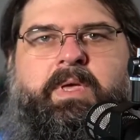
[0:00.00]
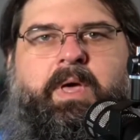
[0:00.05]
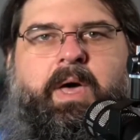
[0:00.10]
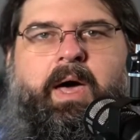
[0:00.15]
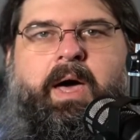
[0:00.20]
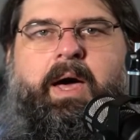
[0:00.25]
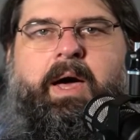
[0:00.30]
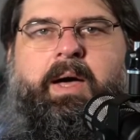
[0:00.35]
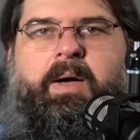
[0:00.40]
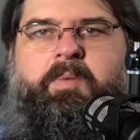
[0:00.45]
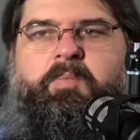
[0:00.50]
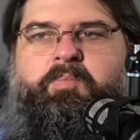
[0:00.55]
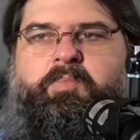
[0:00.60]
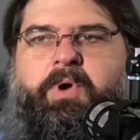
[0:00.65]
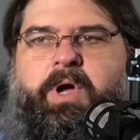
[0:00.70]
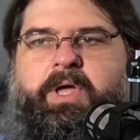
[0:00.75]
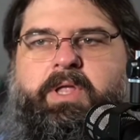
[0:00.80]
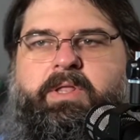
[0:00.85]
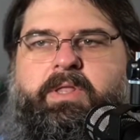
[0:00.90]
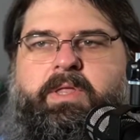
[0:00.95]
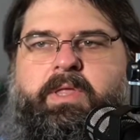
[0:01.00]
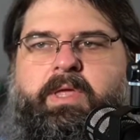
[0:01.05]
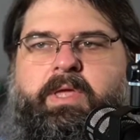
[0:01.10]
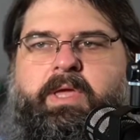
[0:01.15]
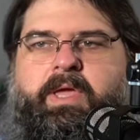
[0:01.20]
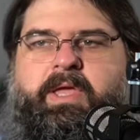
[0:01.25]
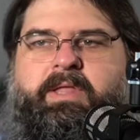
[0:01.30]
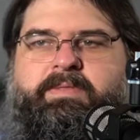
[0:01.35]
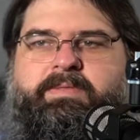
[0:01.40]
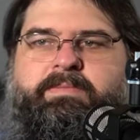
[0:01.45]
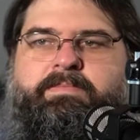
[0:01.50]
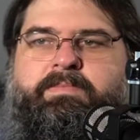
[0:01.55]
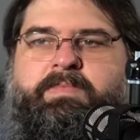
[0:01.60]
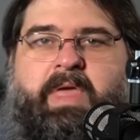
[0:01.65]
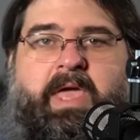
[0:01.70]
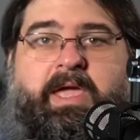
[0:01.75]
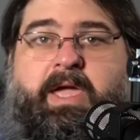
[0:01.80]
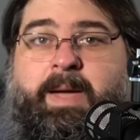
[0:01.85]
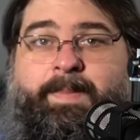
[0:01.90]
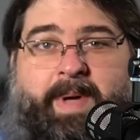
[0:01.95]
But
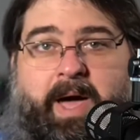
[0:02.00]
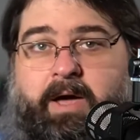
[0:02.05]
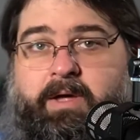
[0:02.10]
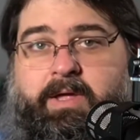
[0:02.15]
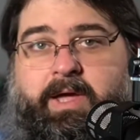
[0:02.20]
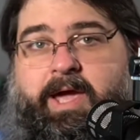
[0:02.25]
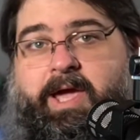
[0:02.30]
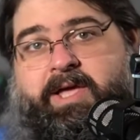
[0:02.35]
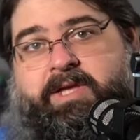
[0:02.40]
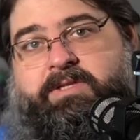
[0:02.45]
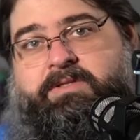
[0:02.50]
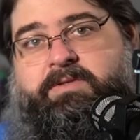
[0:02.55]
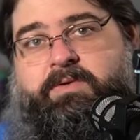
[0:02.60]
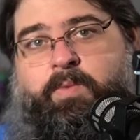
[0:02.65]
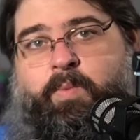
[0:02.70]
they come out as